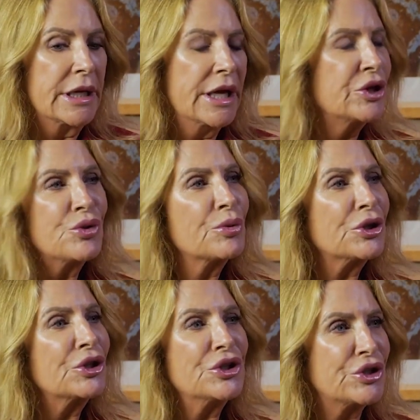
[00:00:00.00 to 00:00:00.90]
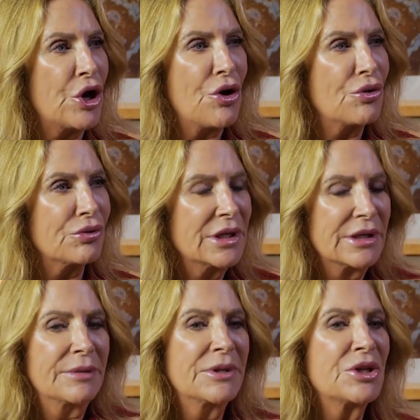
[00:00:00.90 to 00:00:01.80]
And you really don't.
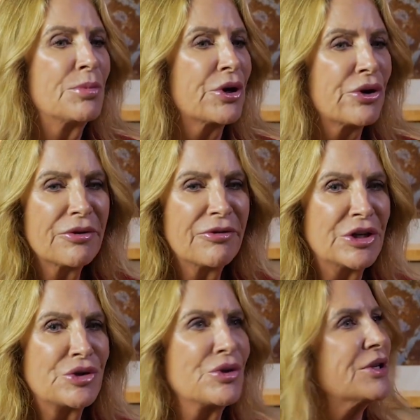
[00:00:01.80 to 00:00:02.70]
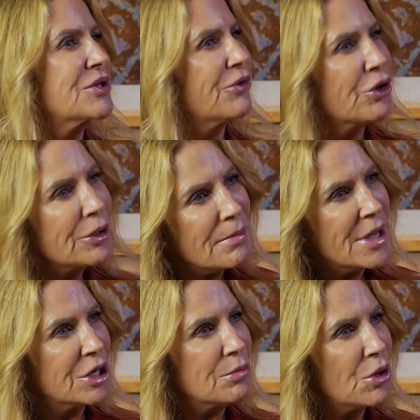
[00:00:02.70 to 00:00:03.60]
I mean, the barrier of entry is very
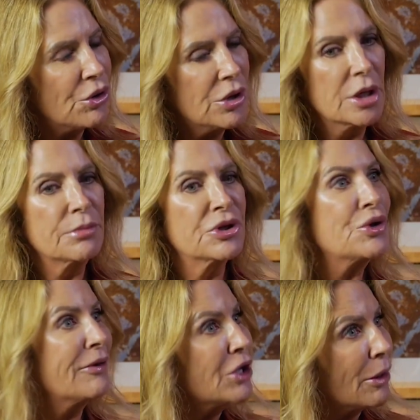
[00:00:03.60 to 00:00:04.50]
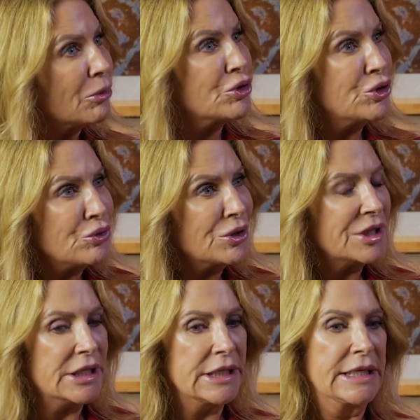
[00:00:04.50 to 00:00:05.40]
minimal, but you have the
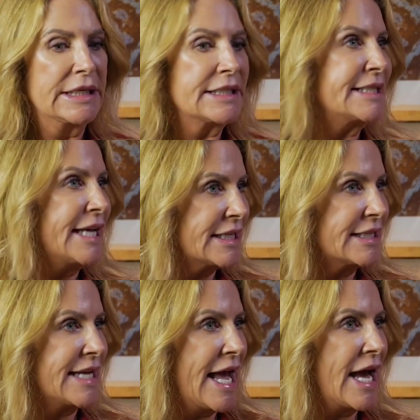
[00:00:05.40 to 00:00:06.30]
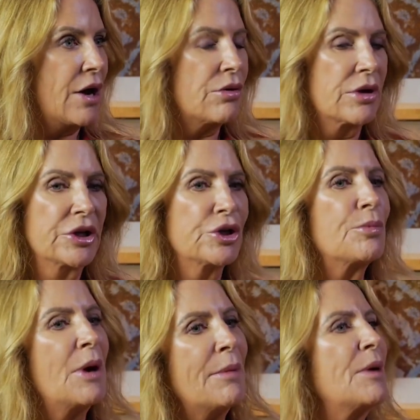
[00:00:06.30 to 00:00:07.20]
opportunity to test now. You
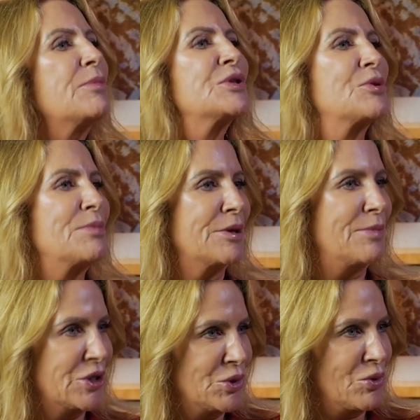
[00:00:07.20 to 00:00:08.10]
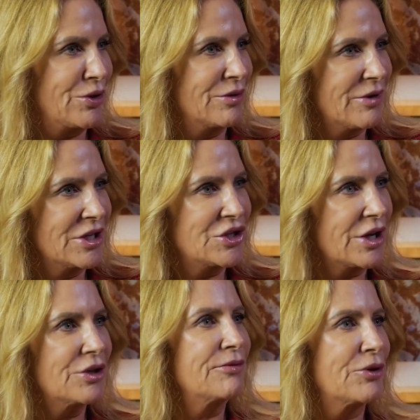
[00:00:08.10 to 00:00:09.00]
know, pop-up is the big buzzword, right,
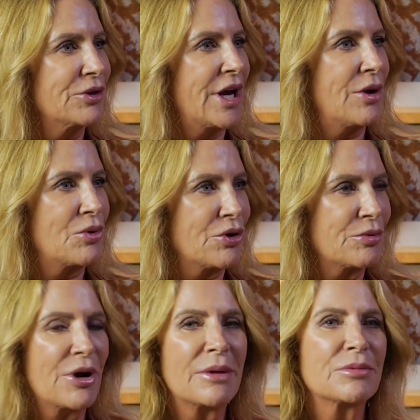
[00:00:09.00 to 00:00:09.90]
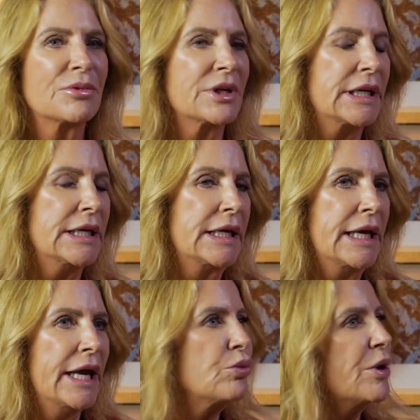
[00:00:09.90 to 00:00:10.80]
Jack? You've heard that word probably.
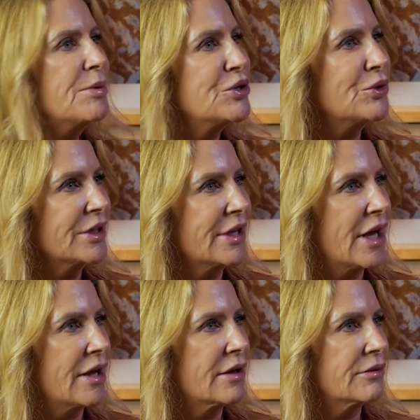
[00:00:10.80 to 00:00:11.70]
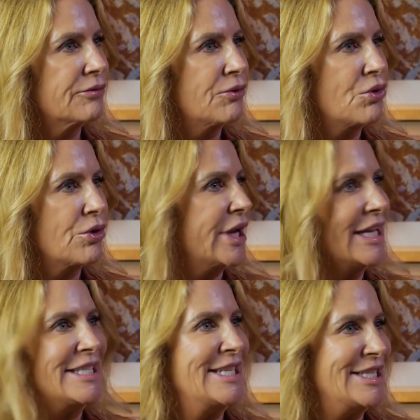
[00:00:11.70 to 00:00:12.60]
And we've been doing that for
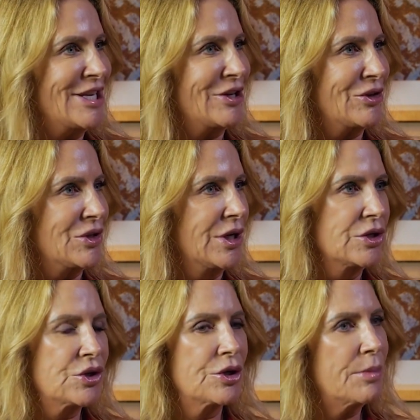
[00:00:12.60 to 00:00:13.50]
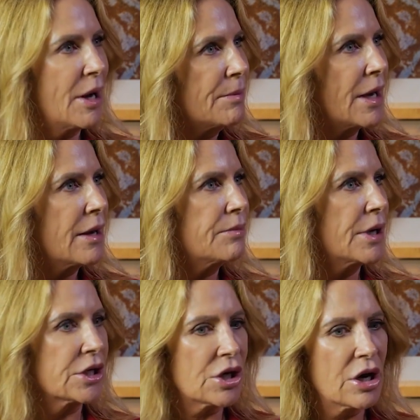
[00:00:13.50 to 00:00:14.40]
18 years. So you pop up
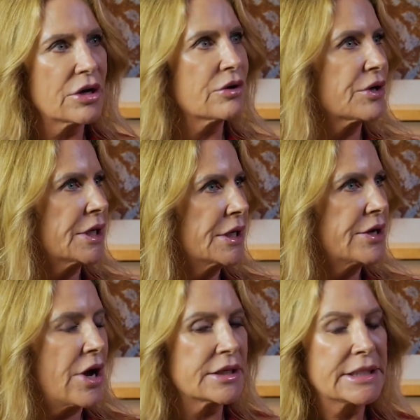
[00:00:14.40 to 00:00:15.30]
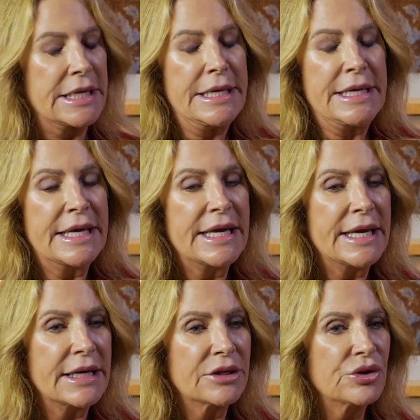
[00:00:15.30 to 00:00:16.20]
on a cart or a kiosk,
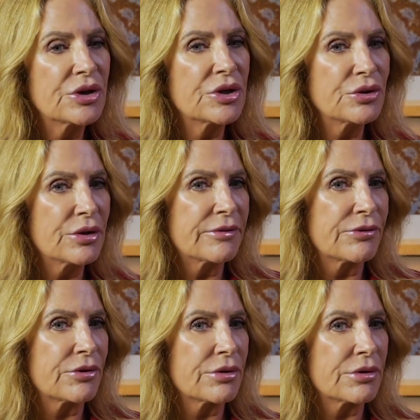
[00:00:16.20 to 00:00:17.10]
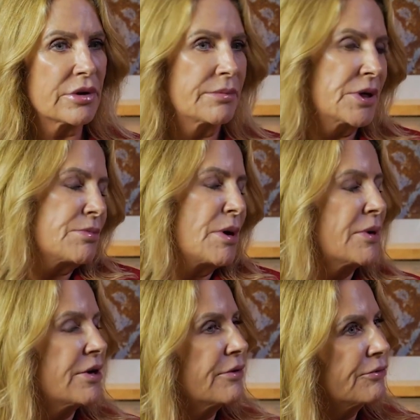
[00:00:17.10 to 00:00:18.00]
and you can do it for a
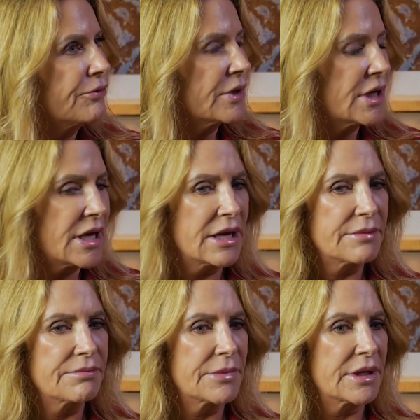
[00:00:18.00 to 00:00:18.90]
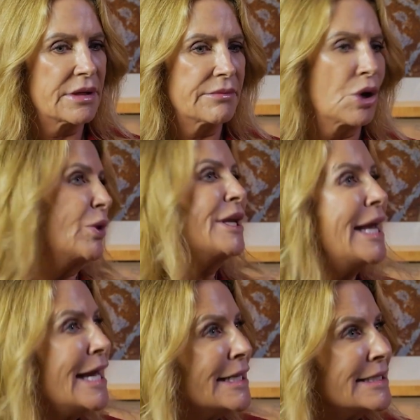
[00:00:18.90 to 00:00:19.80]
minimum of a
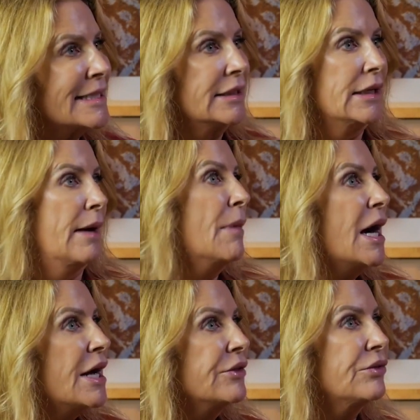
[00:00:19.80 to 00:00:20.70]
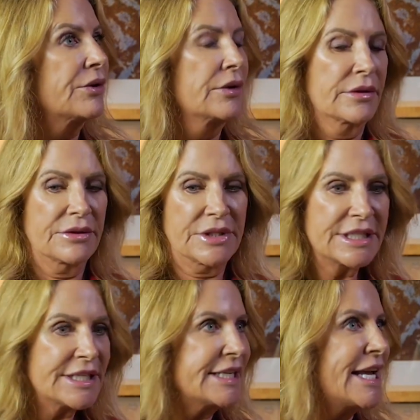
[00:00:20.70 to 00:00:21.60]
weekend, a month,
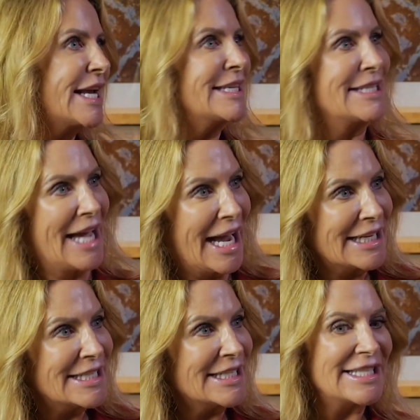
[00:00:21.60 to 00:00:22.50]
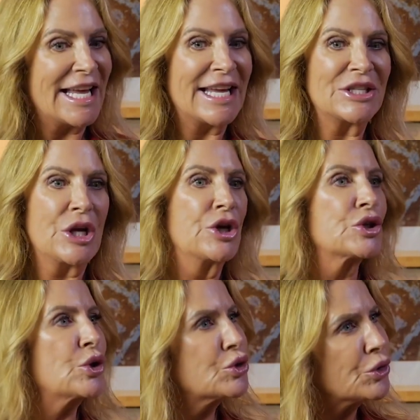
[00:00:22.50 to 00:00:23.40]
60 days, 90 days.
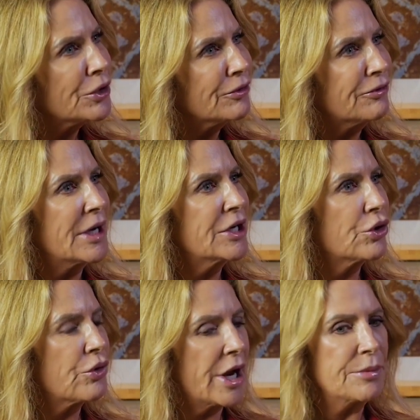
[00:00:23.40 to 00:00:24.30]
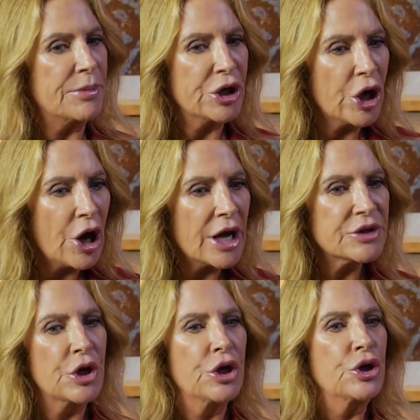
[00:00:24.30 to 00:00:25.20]
So it's really fun and great
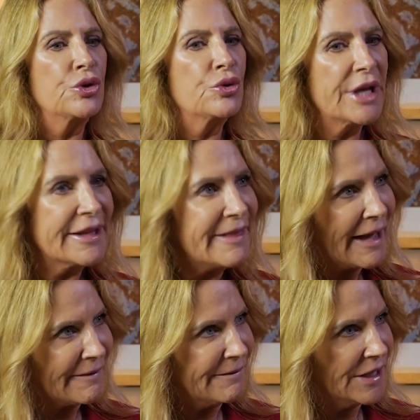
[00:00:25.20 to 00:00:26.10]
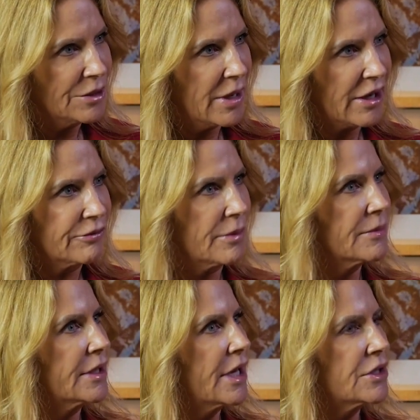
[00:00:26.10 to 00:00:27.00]
because you get that feedback from
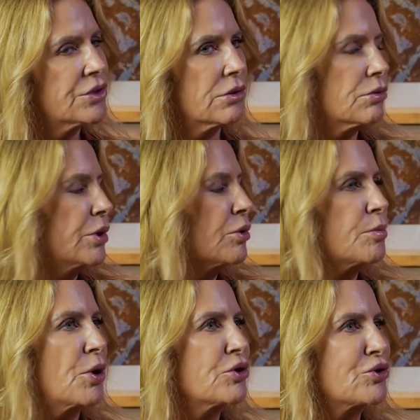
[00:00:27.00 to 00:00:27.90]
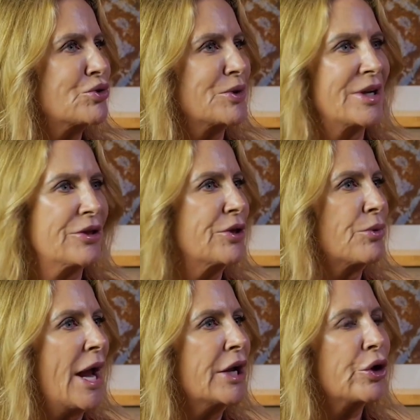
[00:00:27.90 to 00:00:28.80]
the guests. So when we were partners with Guthrie
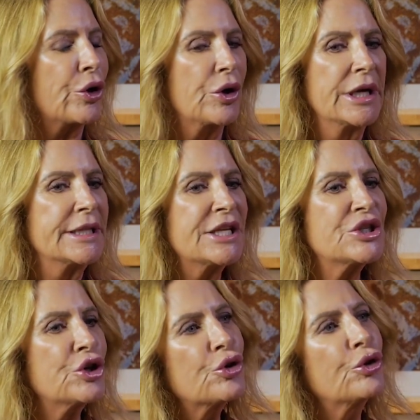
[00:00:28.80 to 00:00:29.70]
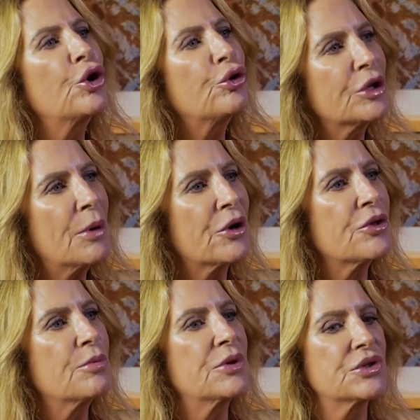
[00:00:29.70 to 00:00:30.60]
Ranker, they said, you're the only part
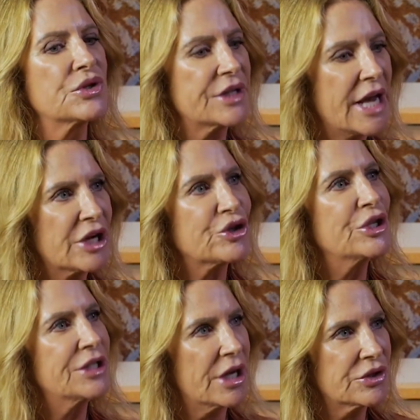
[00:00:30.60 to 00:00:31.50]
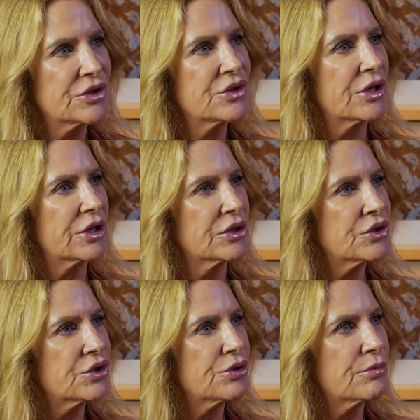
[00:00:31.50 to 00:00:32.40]
of the business that actually touches the
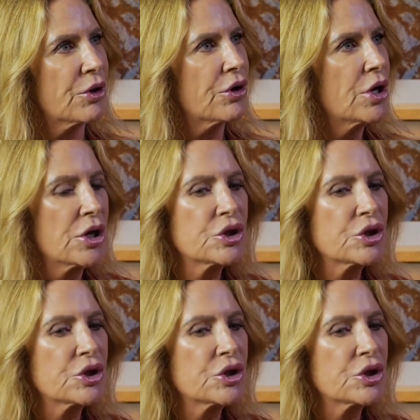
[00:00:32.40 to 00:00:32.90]
consumer.